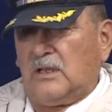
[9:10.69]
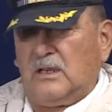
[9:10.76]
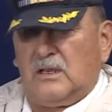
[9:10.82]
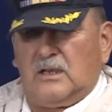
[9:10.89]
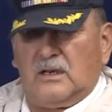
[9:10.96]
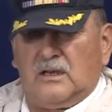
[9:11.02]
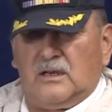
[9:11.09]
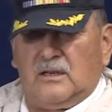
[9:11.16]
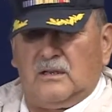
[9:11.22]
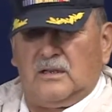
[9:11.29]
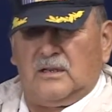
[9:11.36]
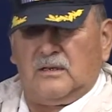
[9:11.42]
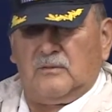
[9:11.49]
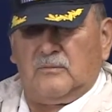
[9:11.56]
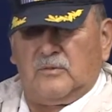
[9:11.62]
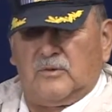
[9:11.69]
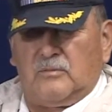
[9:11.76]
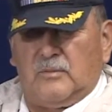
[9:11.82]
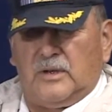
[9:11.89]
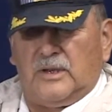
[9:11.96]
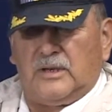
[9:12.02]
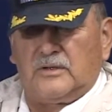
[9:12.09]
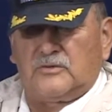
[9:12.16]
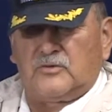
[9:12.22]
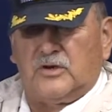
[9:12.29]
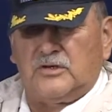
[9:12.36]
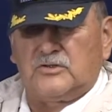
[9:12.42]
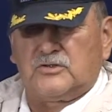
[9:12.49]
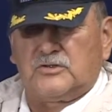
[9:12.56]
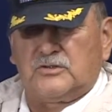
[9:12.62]
and uh, and with my
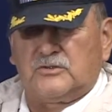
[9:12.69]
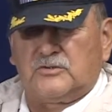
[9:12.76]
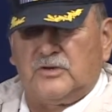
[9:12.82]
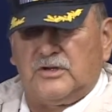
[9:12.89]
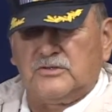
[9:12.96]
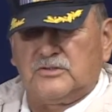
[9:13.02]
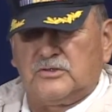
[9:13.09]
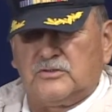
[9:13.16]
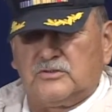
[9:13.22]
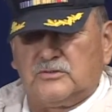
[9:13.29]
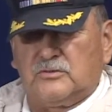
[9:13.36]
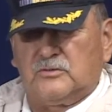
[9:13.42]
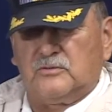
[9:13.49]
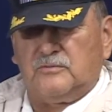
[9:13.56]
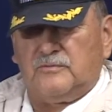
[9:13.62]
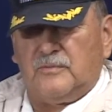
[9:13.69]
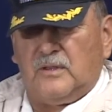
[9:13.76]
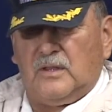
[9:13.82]
trench, trenching tool,